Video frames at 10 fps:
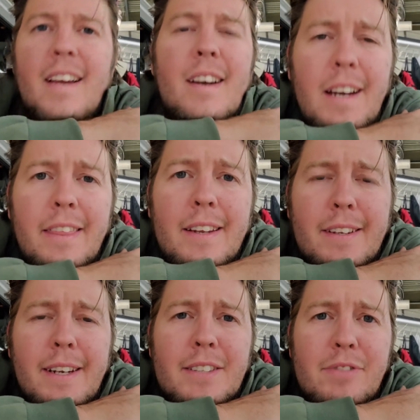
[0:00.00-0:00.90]
I think
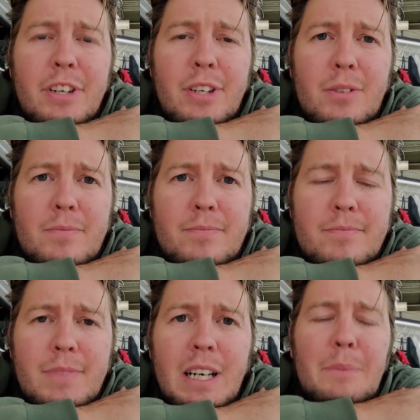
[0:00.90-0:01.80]
the next video,
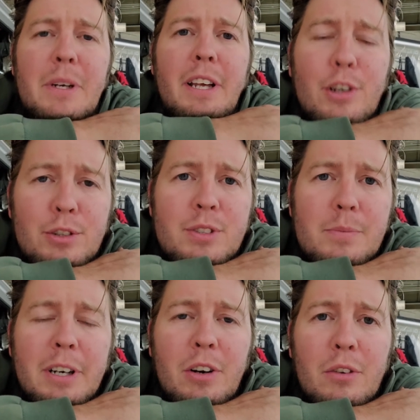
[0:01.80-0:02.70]
I'm going to
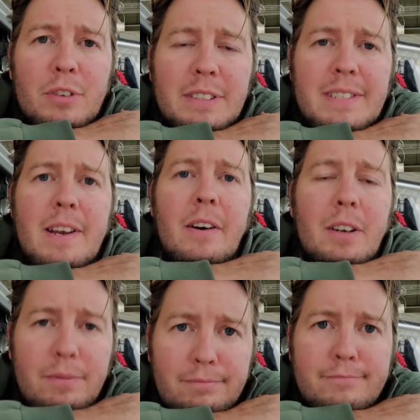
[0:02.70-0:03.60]
introduce my girlfriend
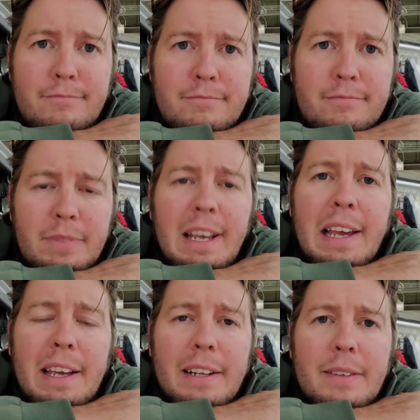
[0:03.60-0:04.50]
Sarah
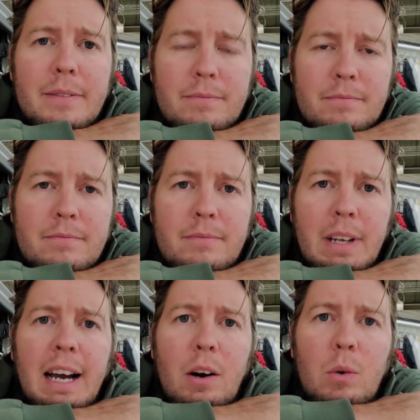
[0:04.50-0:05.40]
and
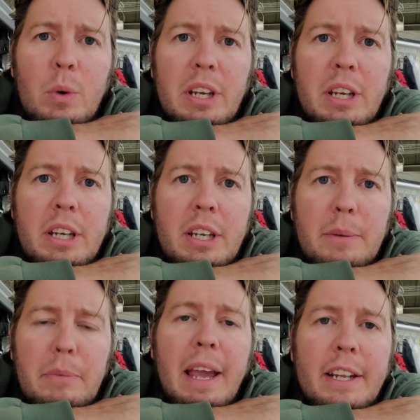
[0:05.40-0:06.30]
how
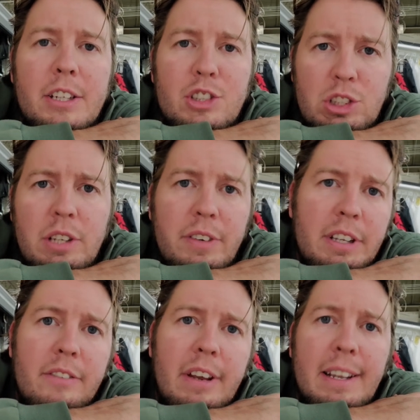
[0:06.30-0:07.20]
we manage
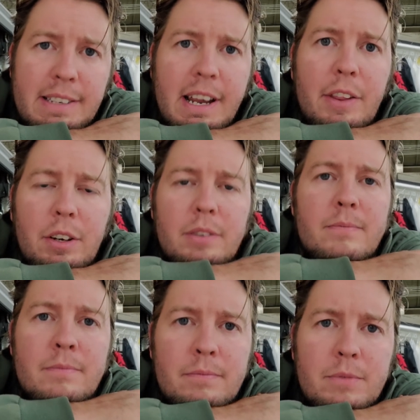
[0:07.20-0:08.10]
living in the van together.
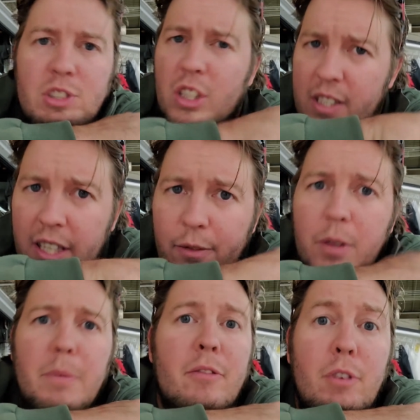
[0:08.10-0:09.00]
She doesn't live
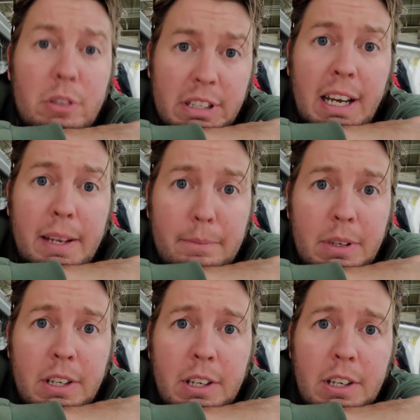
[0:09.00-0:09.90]
with me full time.
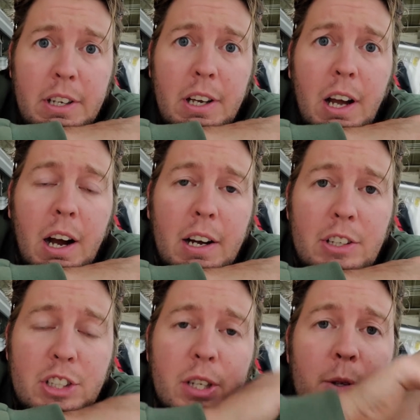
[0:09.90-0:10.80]

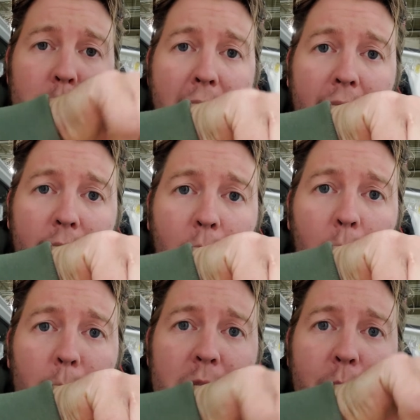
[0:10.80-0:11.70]
She goes back and
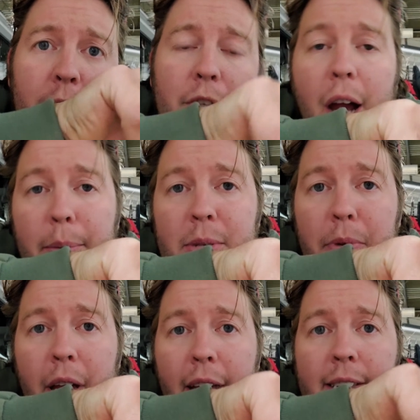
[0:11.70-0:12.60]
forth between her grandma's
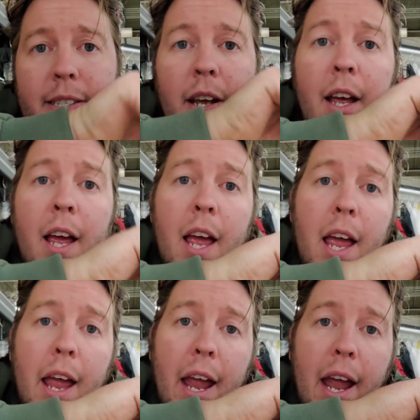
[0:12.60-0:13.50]
place
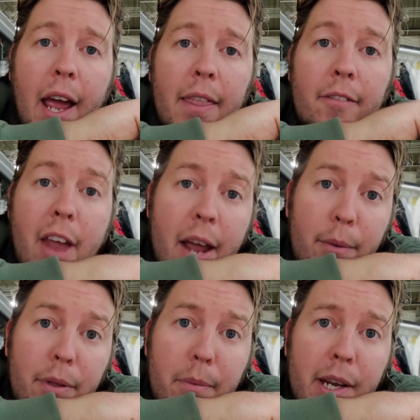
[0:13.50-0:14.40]
and the
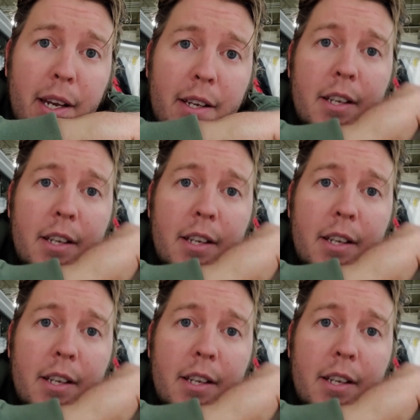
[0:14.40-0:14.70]
van with me.